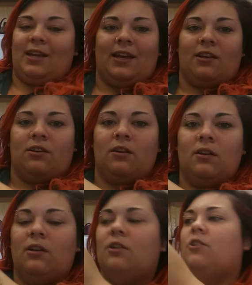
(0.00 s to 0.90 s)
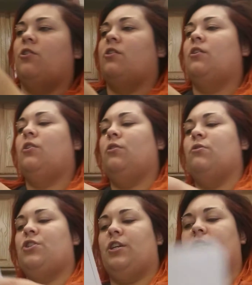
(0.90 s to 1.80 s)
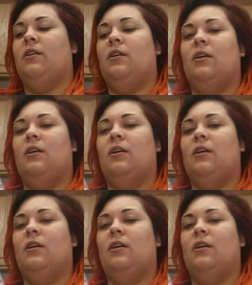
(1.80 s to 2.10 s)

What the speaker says: and your conclusion.